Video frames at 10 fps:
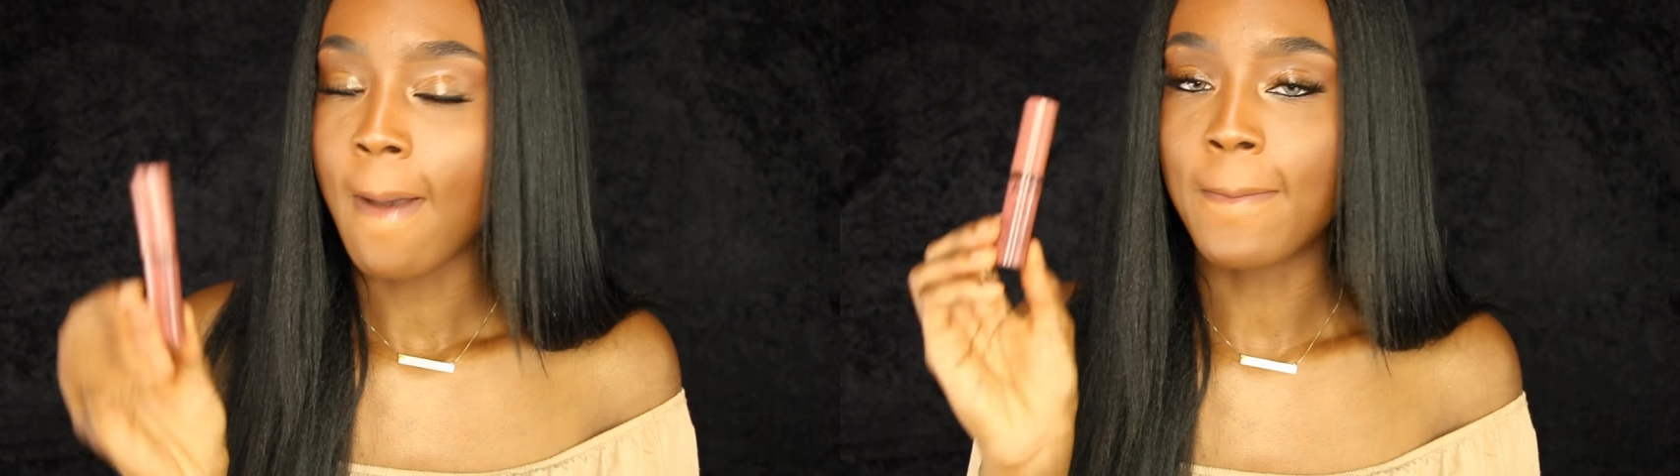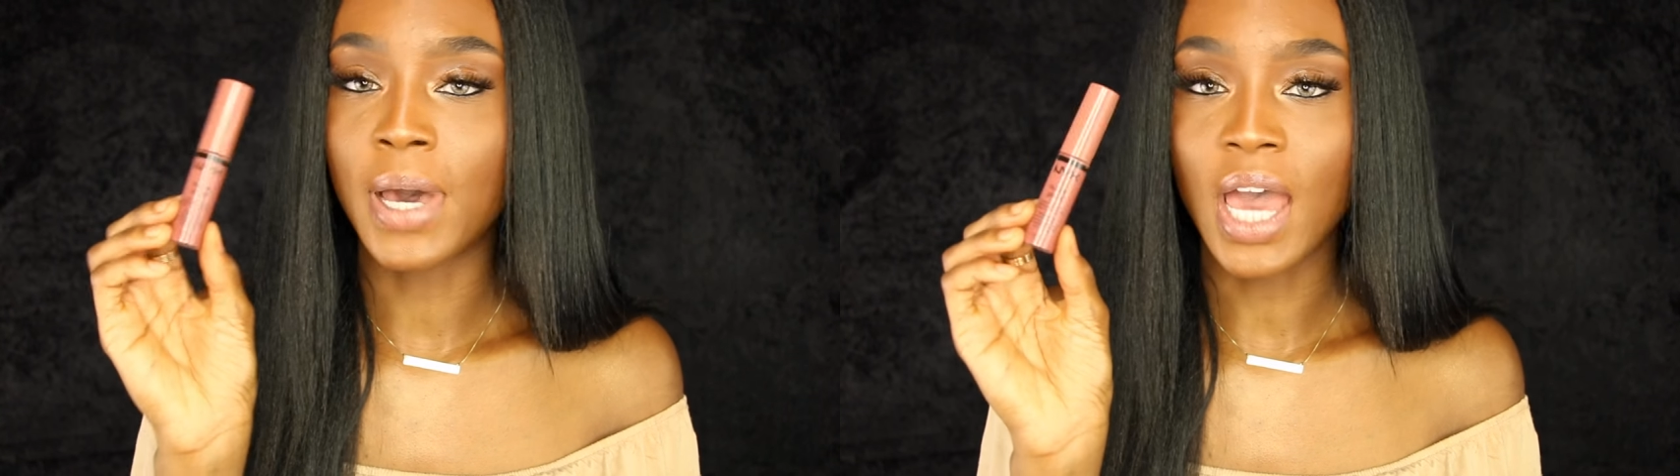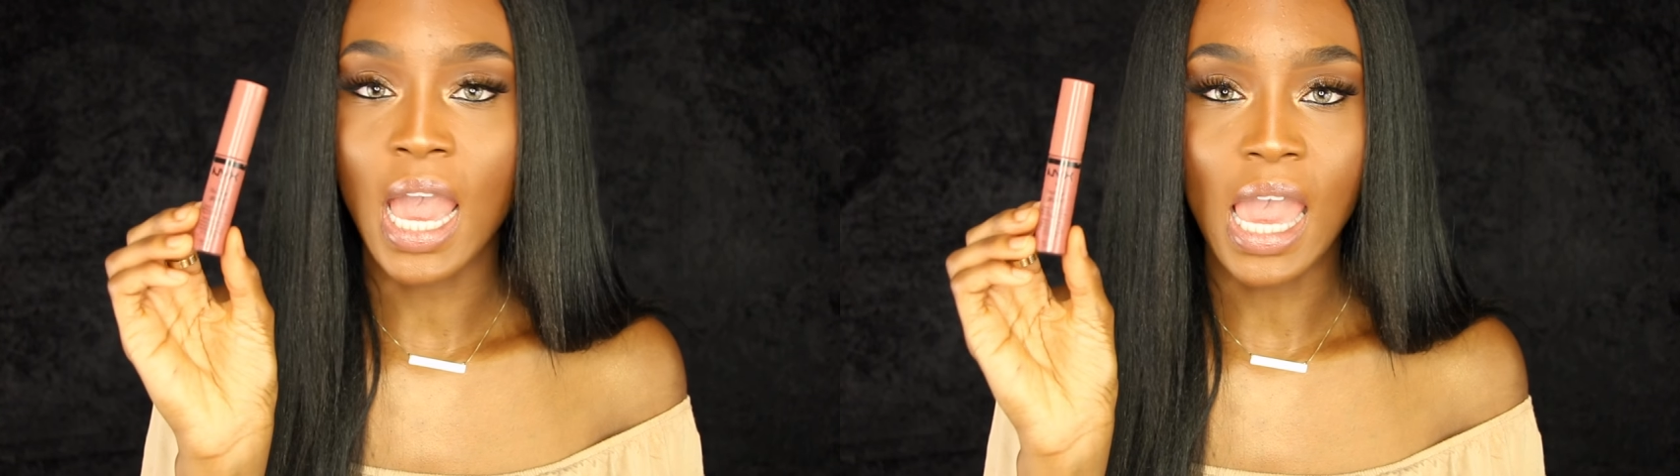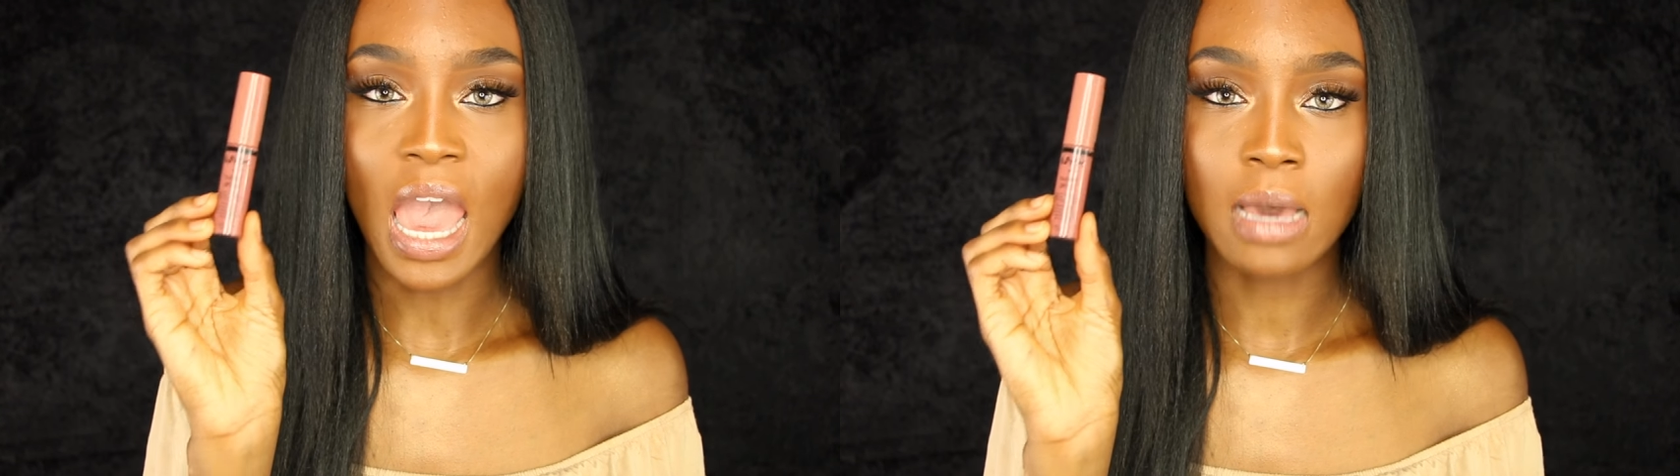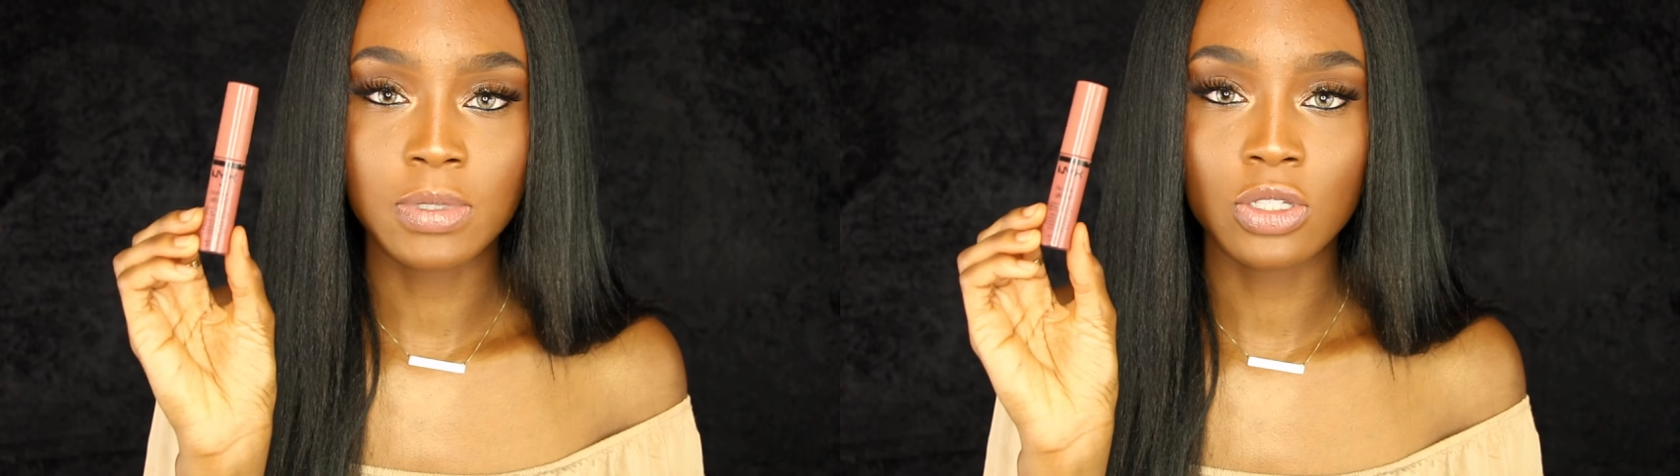But I
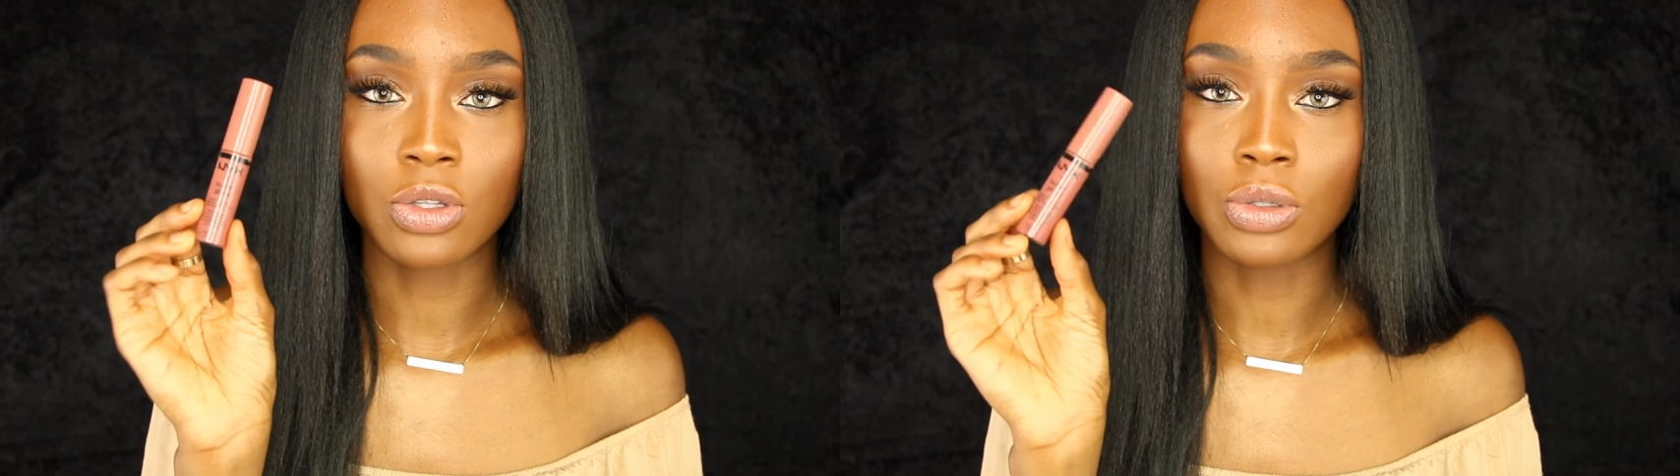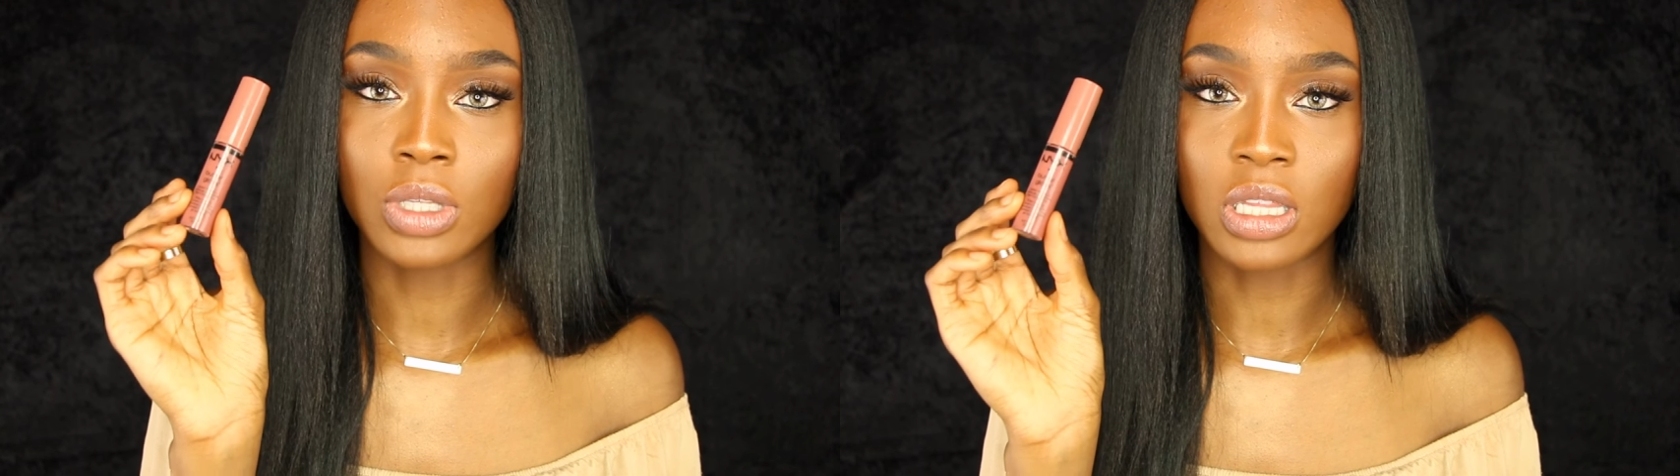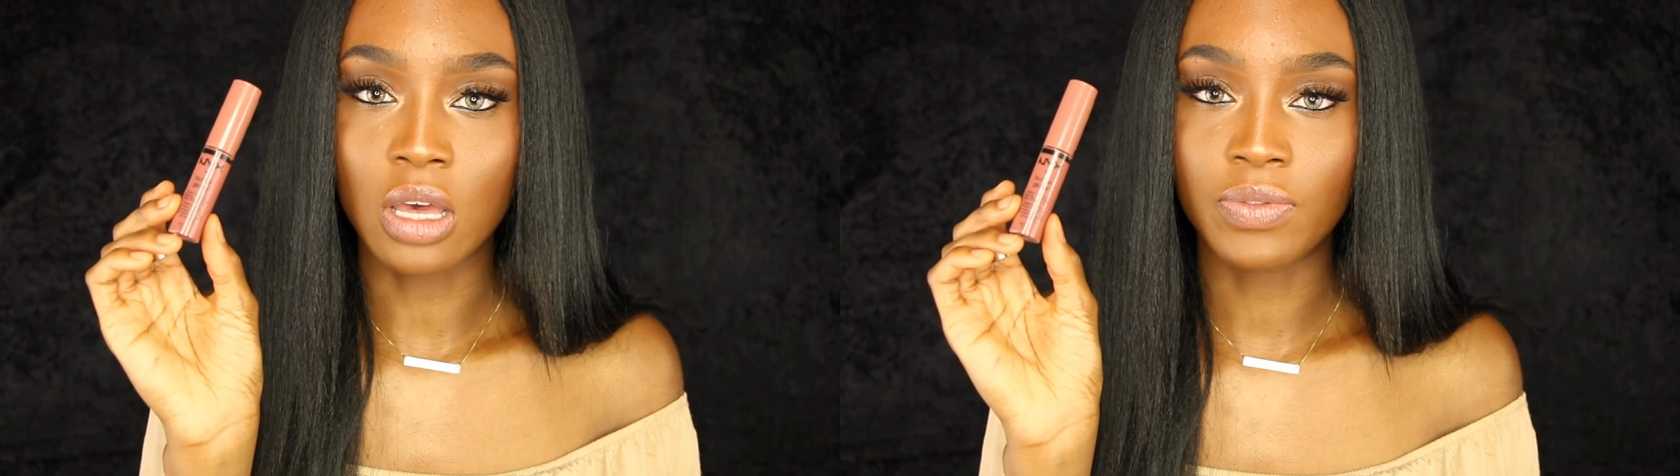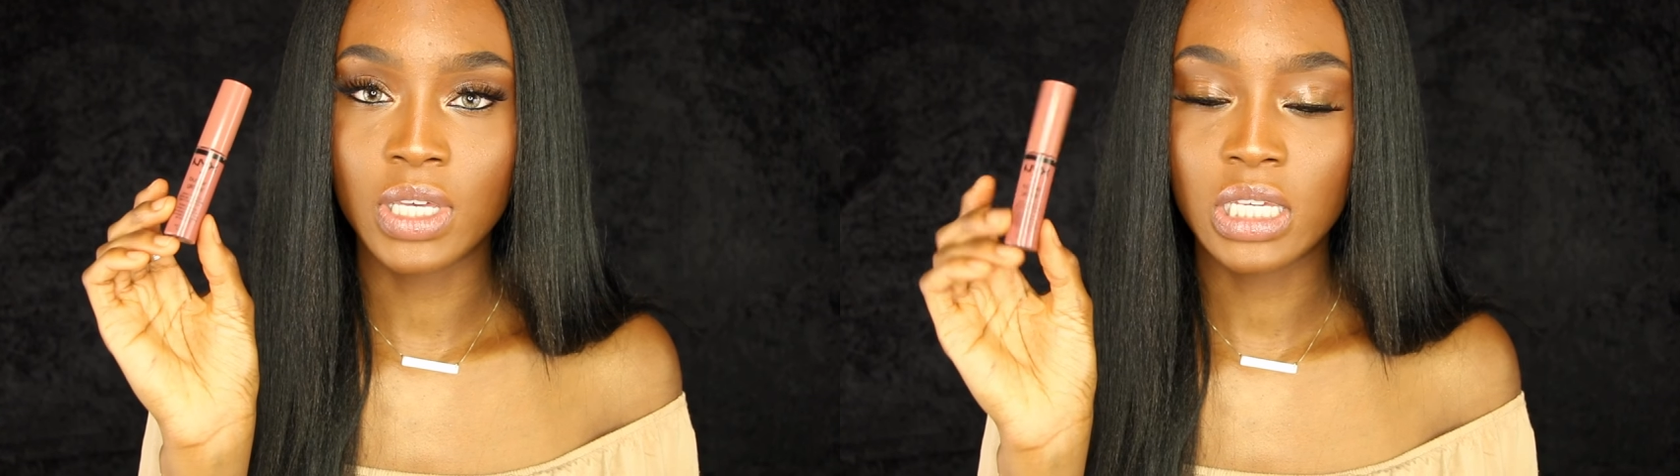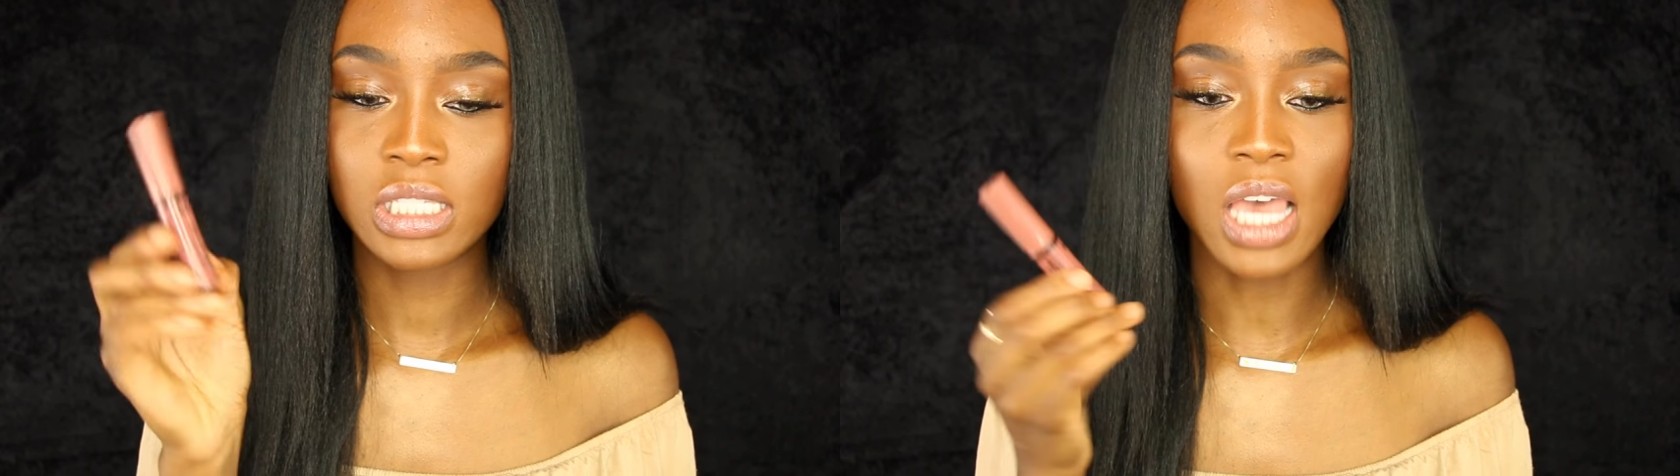absolutely love
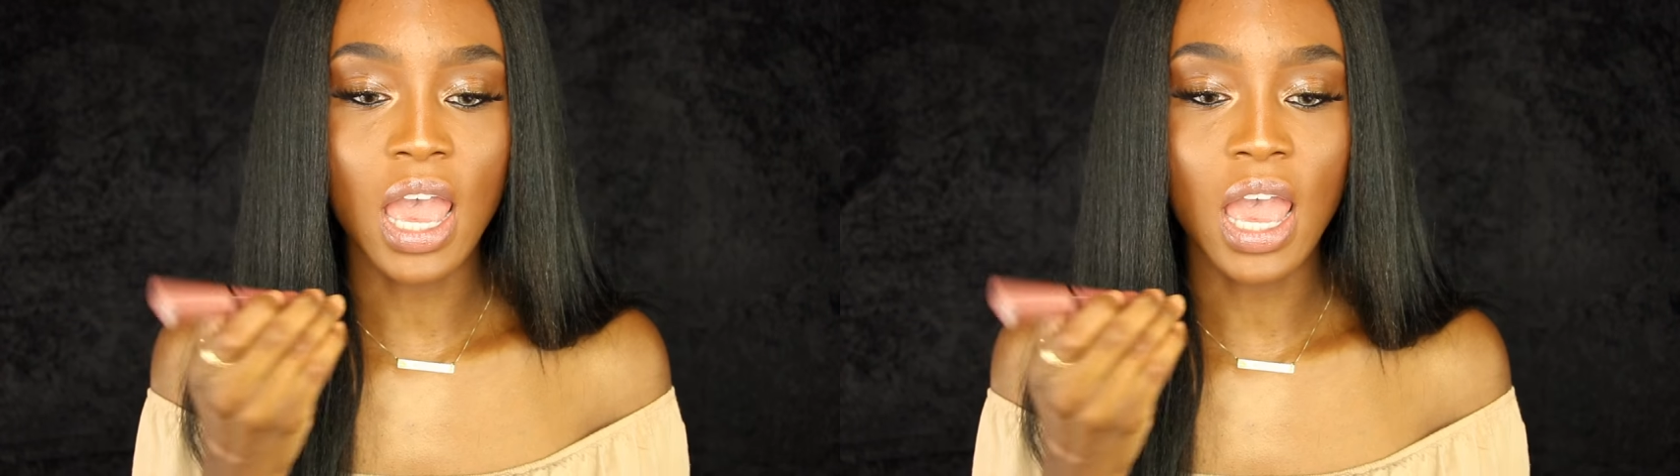this.